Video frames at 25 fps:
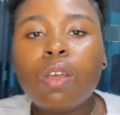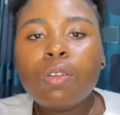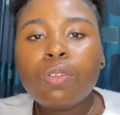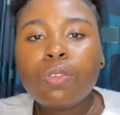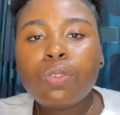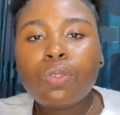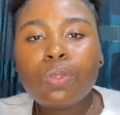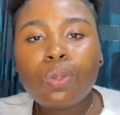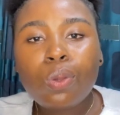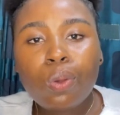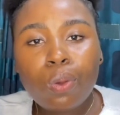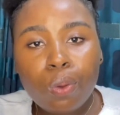
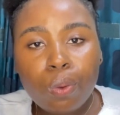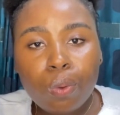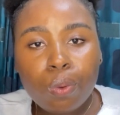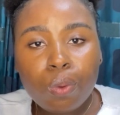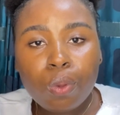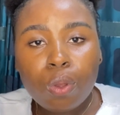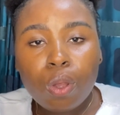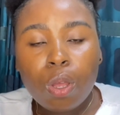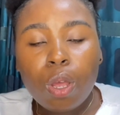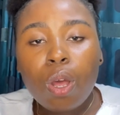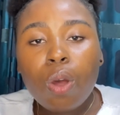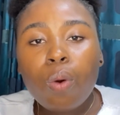So,
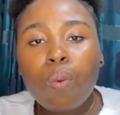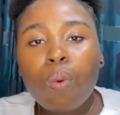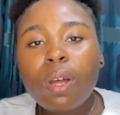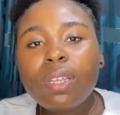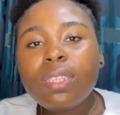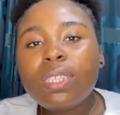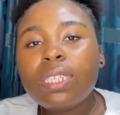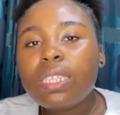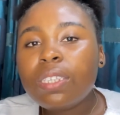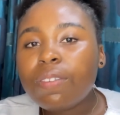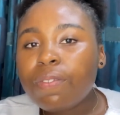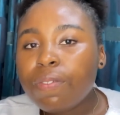
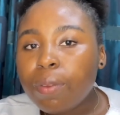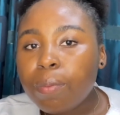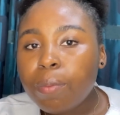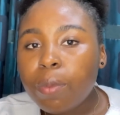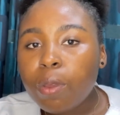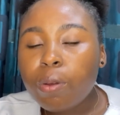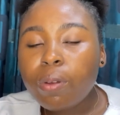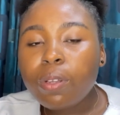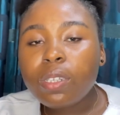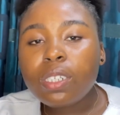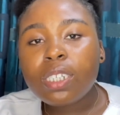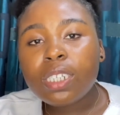what is
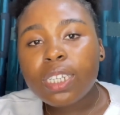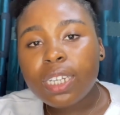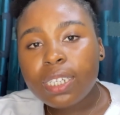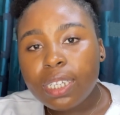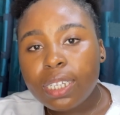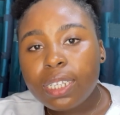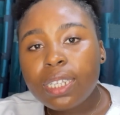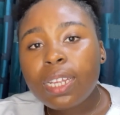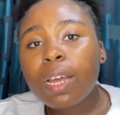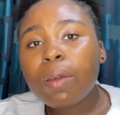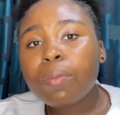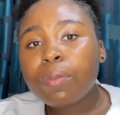female
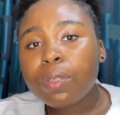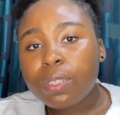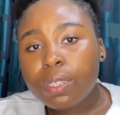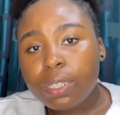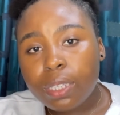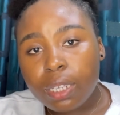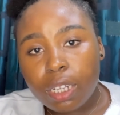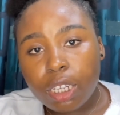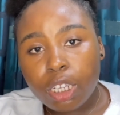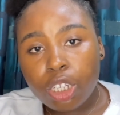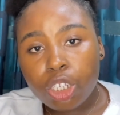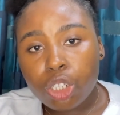genital
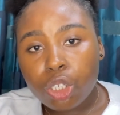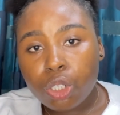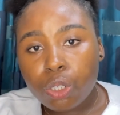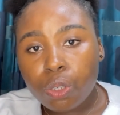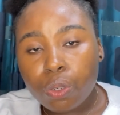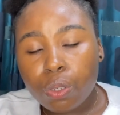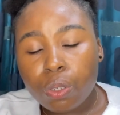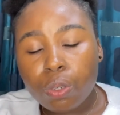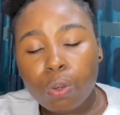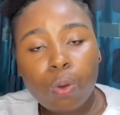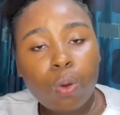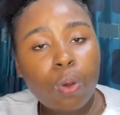
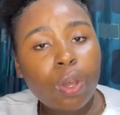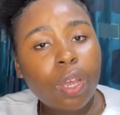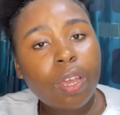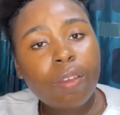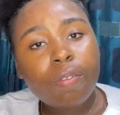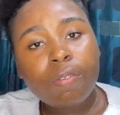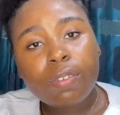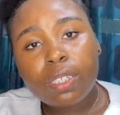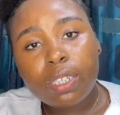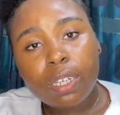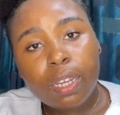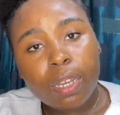mutilation or
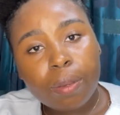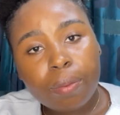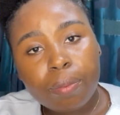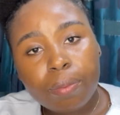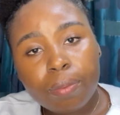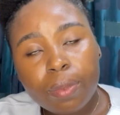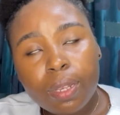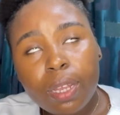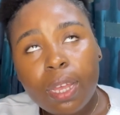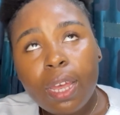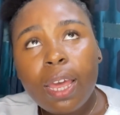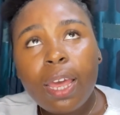
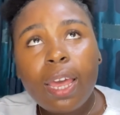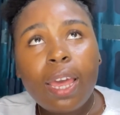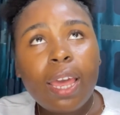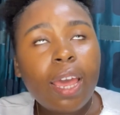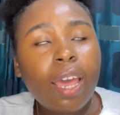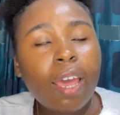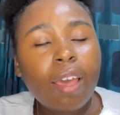FGM?